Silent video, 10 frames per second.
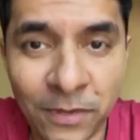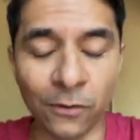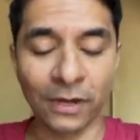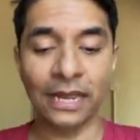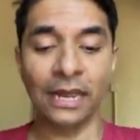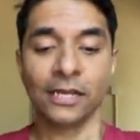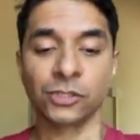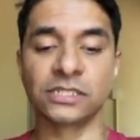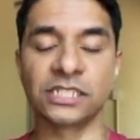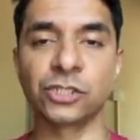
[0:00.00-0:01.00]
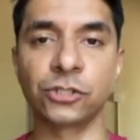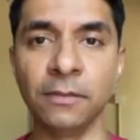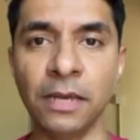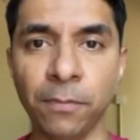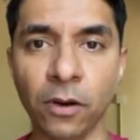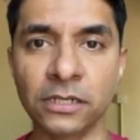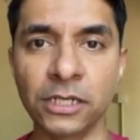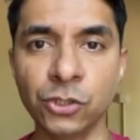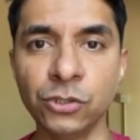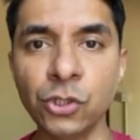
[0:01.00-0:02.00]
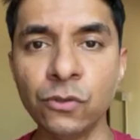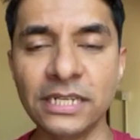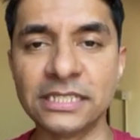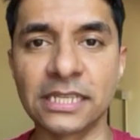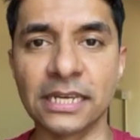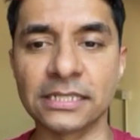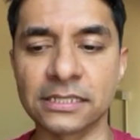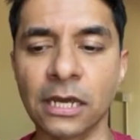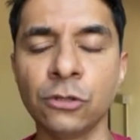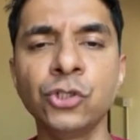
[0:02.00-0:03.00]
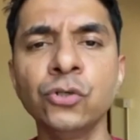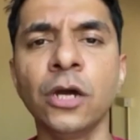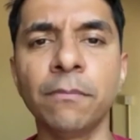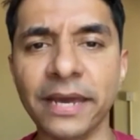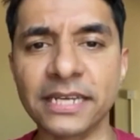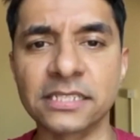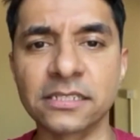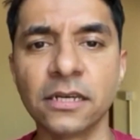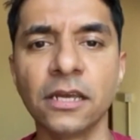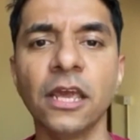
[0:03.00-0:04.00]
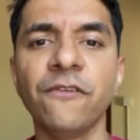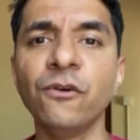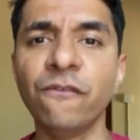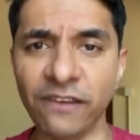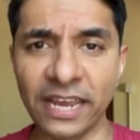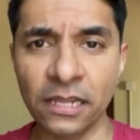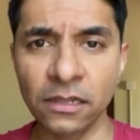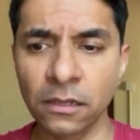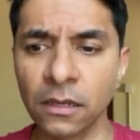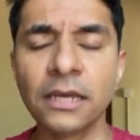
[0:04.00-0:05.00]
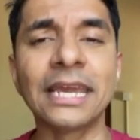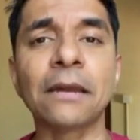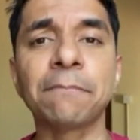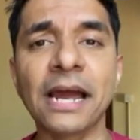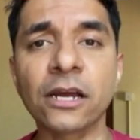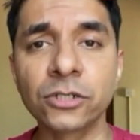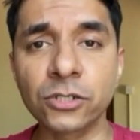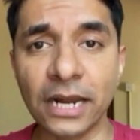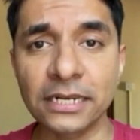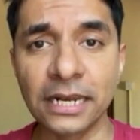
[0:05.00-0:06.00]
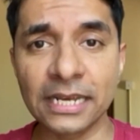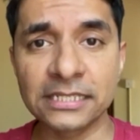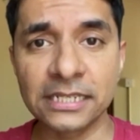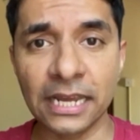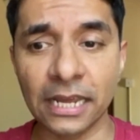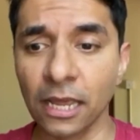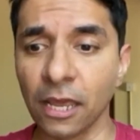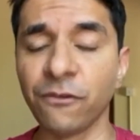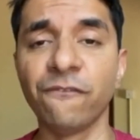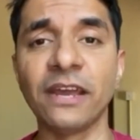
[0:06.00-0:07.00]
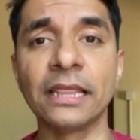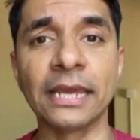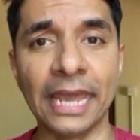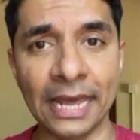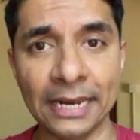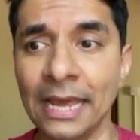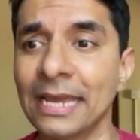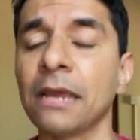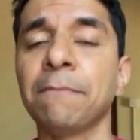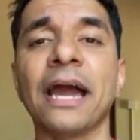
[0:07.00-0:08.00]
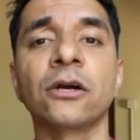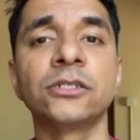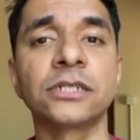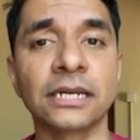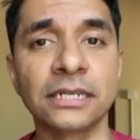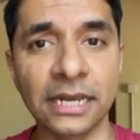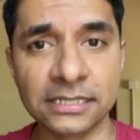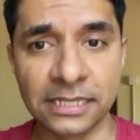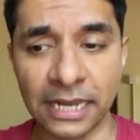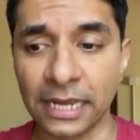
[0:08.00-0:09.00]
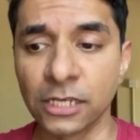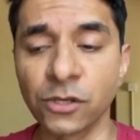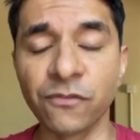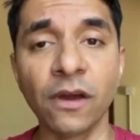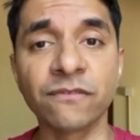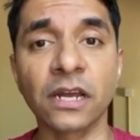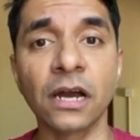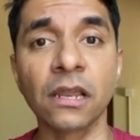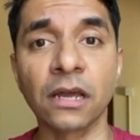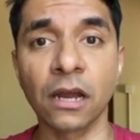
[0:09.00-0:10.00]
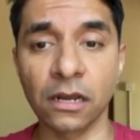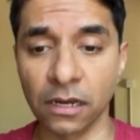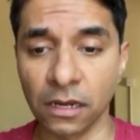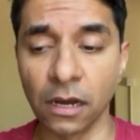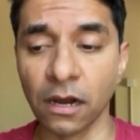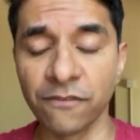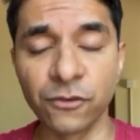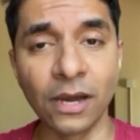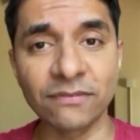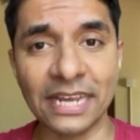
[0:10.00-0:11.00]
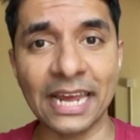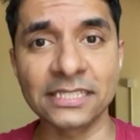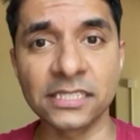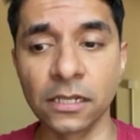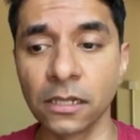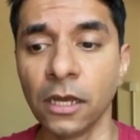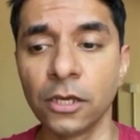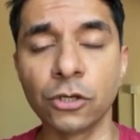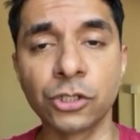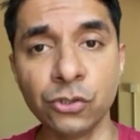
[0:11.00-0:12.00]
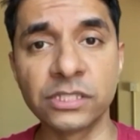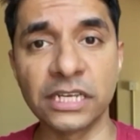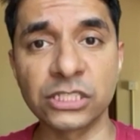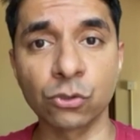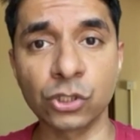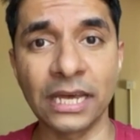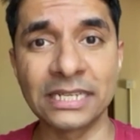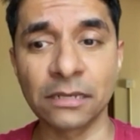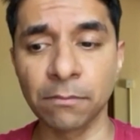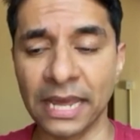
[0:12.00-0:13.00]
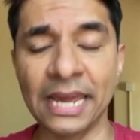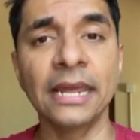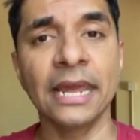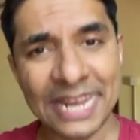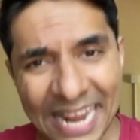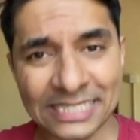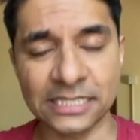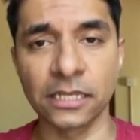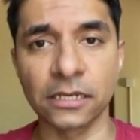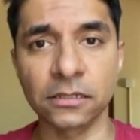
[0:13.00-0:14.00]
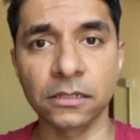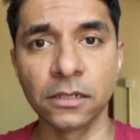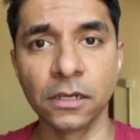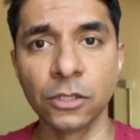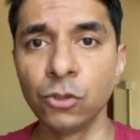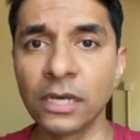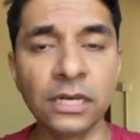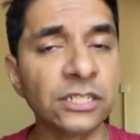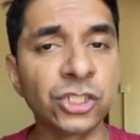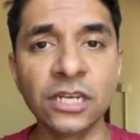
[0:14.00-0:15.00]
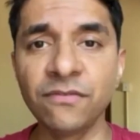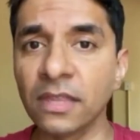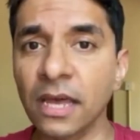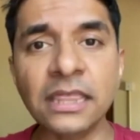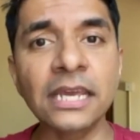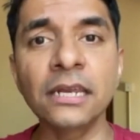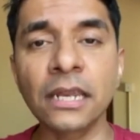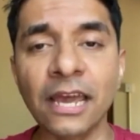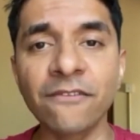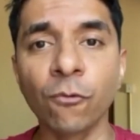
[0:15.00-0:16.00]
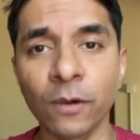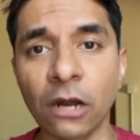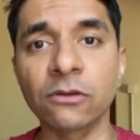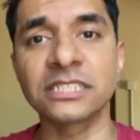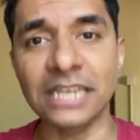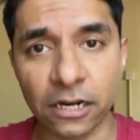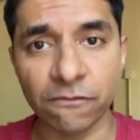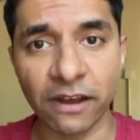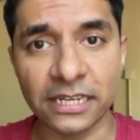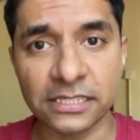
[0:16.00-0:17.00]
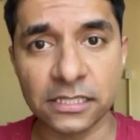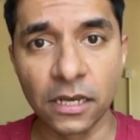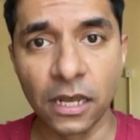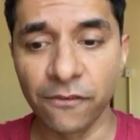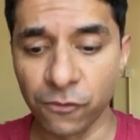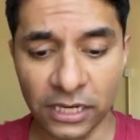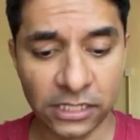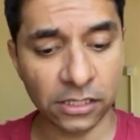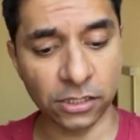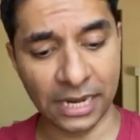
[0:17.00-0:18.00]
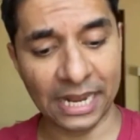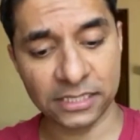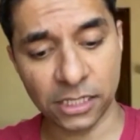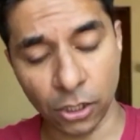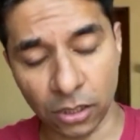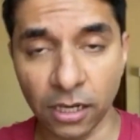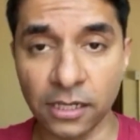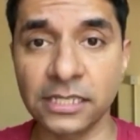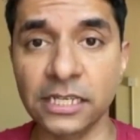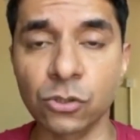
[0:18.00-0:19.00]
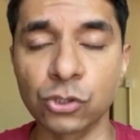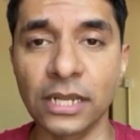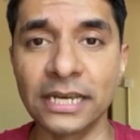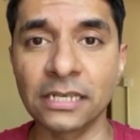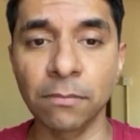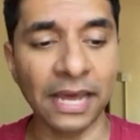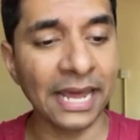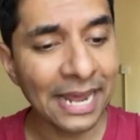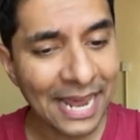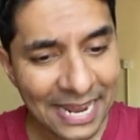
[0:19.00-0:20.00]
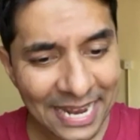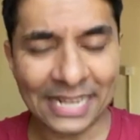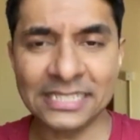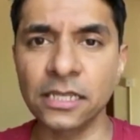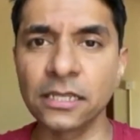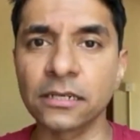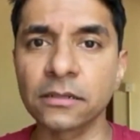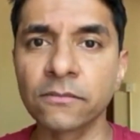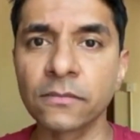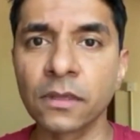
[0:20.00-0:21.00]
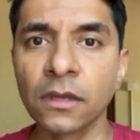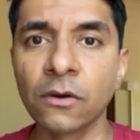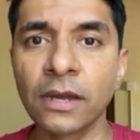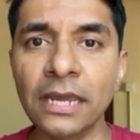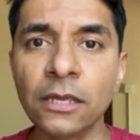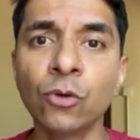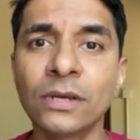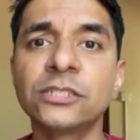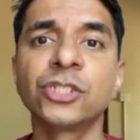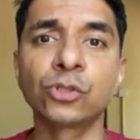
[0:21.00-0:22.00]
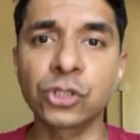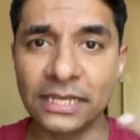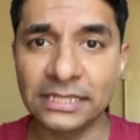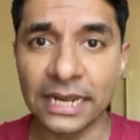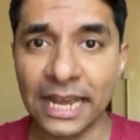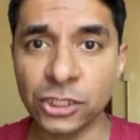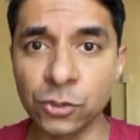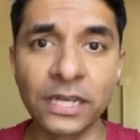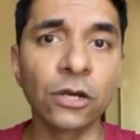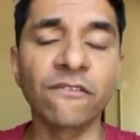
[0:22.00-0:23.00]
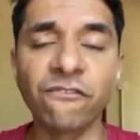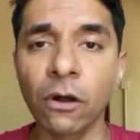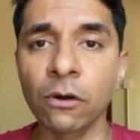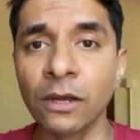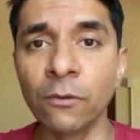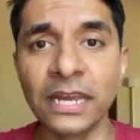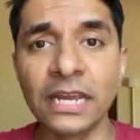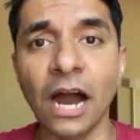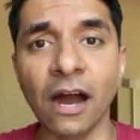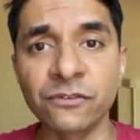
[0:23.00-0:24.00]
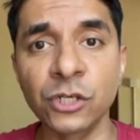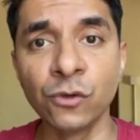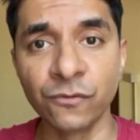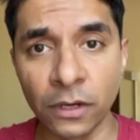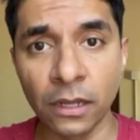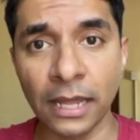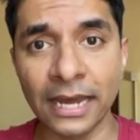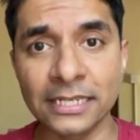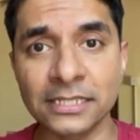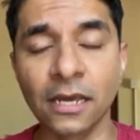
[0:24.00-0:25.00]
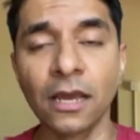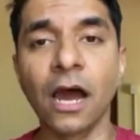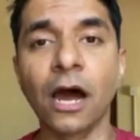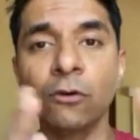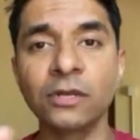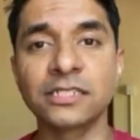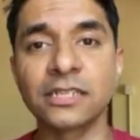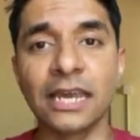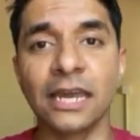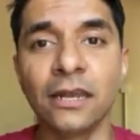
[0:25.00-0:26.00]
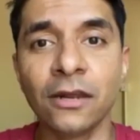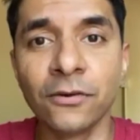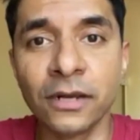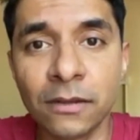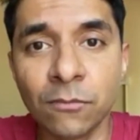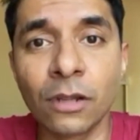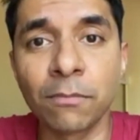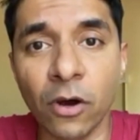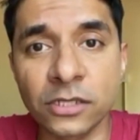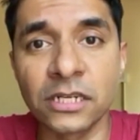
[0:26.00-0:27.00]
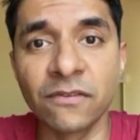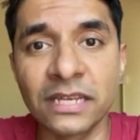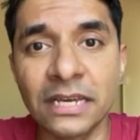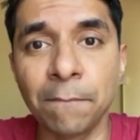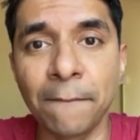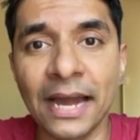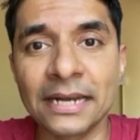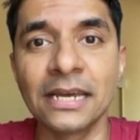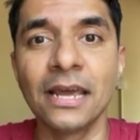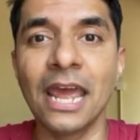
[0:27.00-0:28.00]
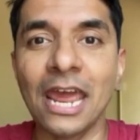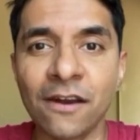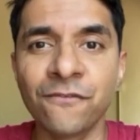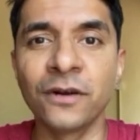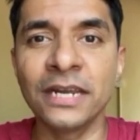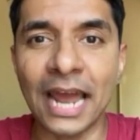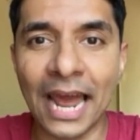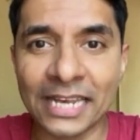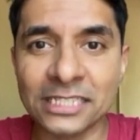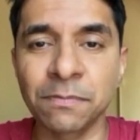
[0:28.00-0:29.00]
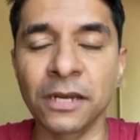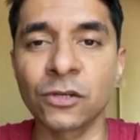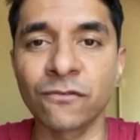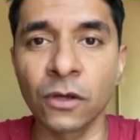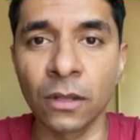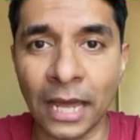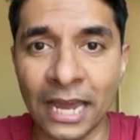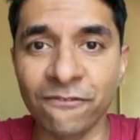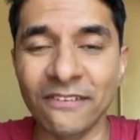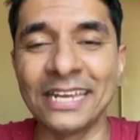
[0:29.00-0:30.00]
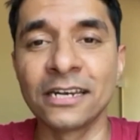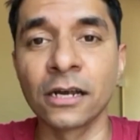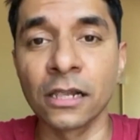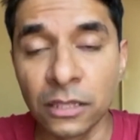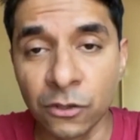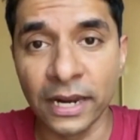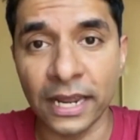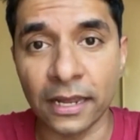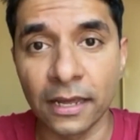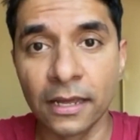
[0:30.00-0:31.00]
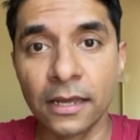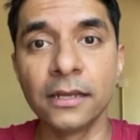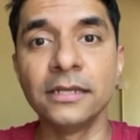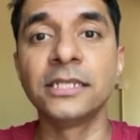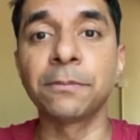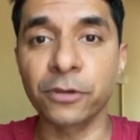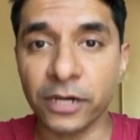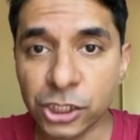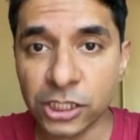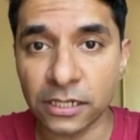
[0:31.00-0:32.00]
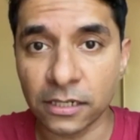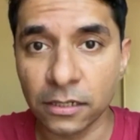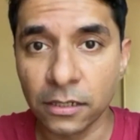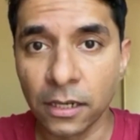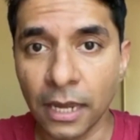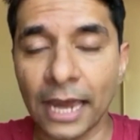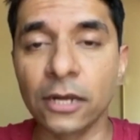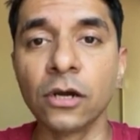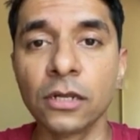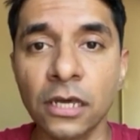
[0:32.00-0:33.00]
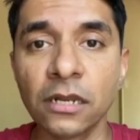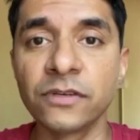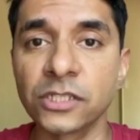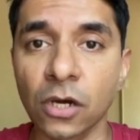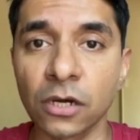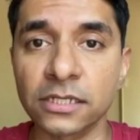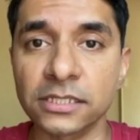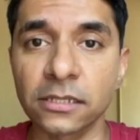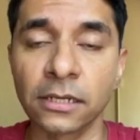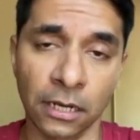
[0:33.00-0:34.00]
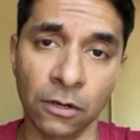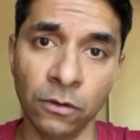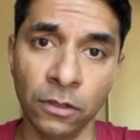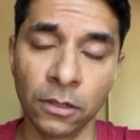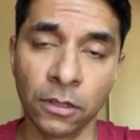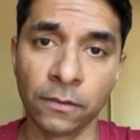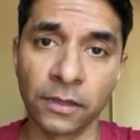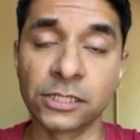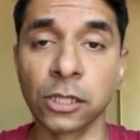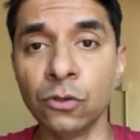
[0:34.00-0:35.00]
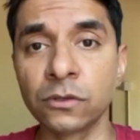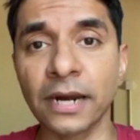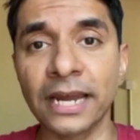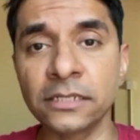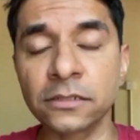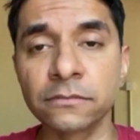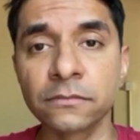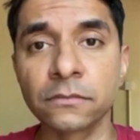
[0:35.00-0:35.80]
Okay, so it's extremely important that you do these things. Now do your best. If you fail, get back on track the next day. If you fail again, get back on track the next day. So if you have to cancel your Tuesday socializing plan, cancel it. You can achieve nothing in life without sacrifice. If you need to cancel your Thursday socializing plan, cancel it, okay? You can socialize the next week or the following week after you've realized how the circadian rhythm will positively impact every aspect of your life, including depression and cognitive disorders. Now, is Luke right?